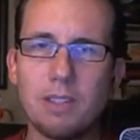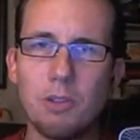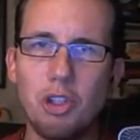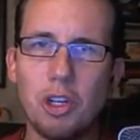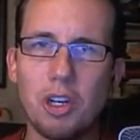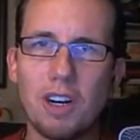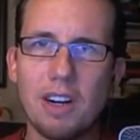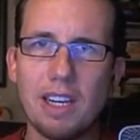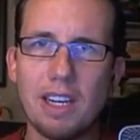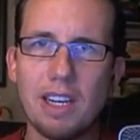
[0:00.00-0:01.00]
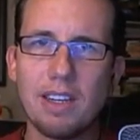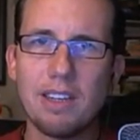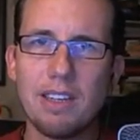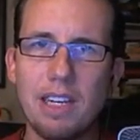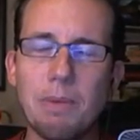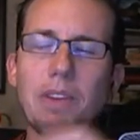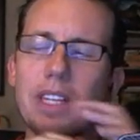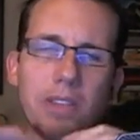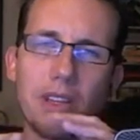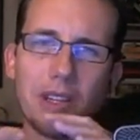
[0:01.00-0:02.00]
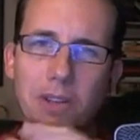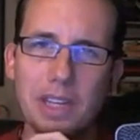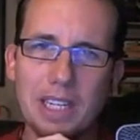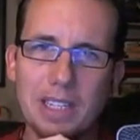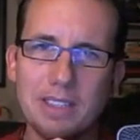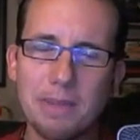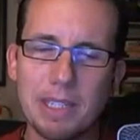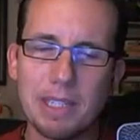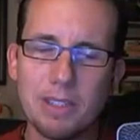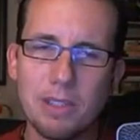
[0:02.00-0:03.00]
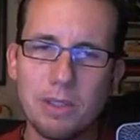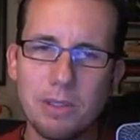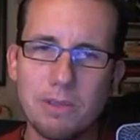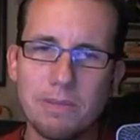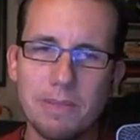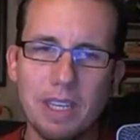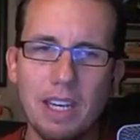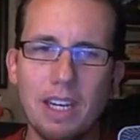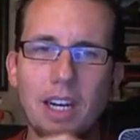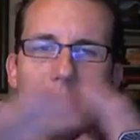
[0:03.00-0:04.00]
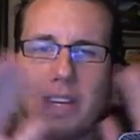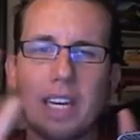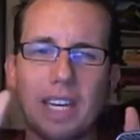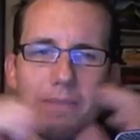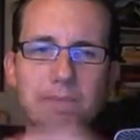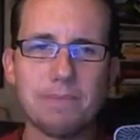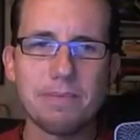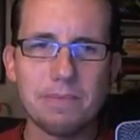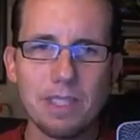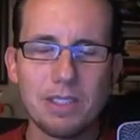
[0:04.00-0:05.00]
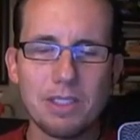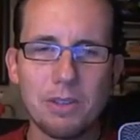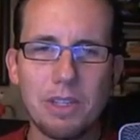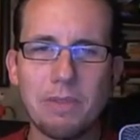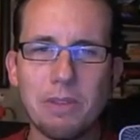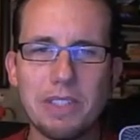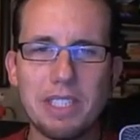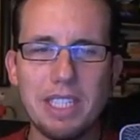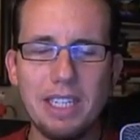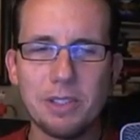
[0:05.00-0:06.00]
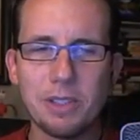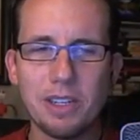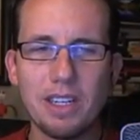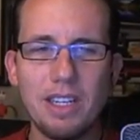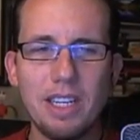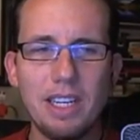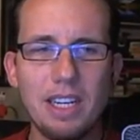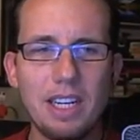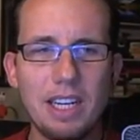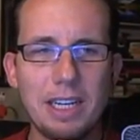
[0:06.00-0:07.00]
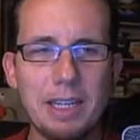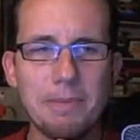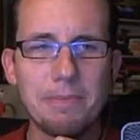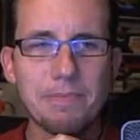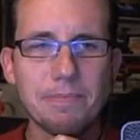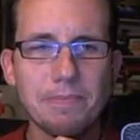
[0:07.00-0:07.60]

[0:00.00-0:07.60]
jarring. And we have lots of other little things coming too. Okay, so enough of a teaser. I'll